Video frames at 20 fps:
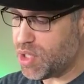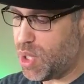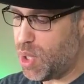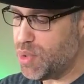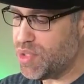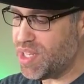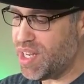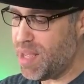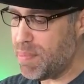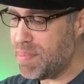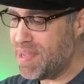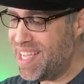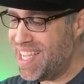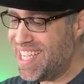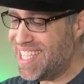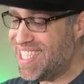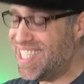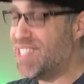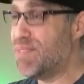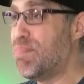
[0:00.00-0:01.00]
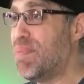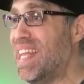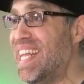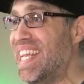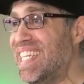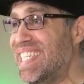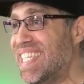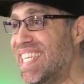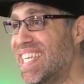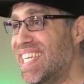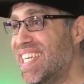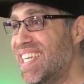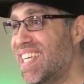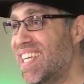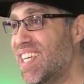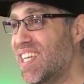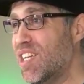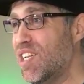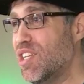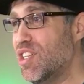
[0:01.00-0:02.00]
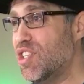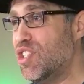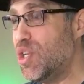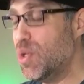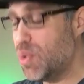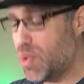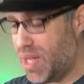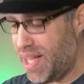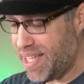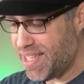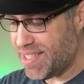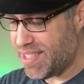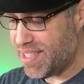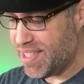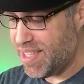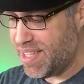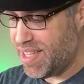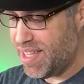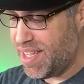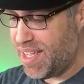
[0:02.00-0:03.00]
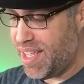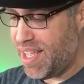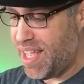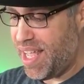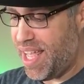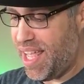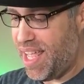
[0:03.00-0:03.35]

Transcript: Just close it up, spin it, 2 clicks,